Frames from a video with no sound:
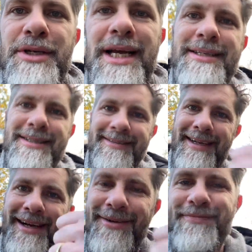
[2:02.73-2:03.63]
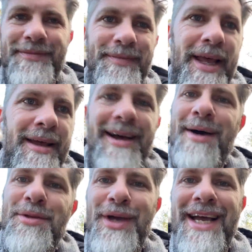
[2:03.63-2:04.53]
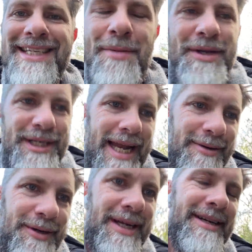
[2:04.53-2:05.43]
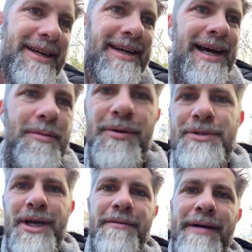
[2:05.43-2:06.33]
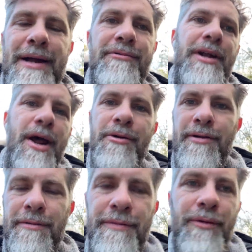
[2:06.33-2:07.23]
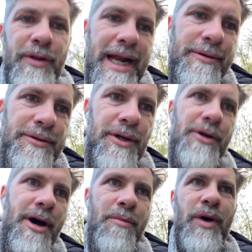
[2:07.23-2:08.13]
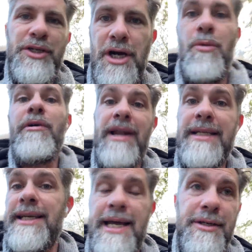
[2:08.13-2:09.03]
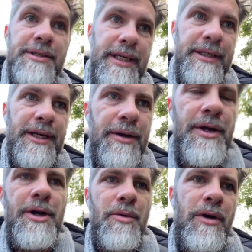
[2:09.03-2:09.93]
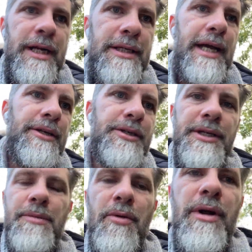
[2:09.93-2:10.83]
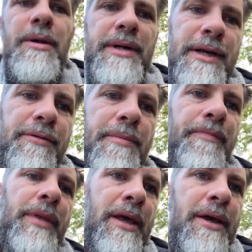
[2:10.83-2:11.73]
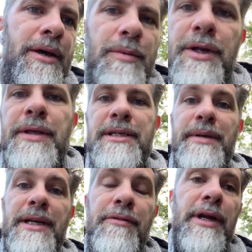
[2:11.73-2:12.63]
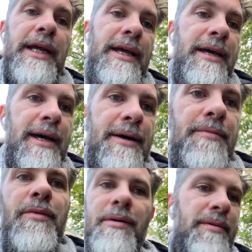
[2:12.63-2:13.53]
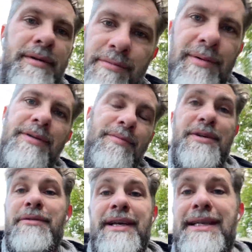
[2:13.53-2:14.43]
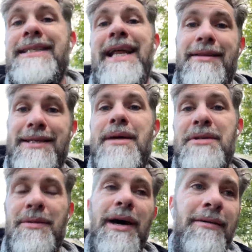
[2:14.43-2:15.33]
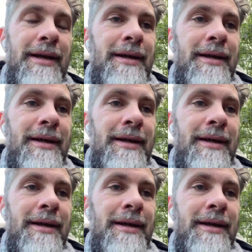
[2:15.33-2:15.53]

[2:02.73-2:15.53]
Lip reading: Jess. Hello, I'm the UK's happiest landlord. I'm also founder and owner of ForTheLandlords.com, we're a letting agency. So we're a letting agency, but we're a little bit different. We do things a bit differently. We do things exactly the same as well.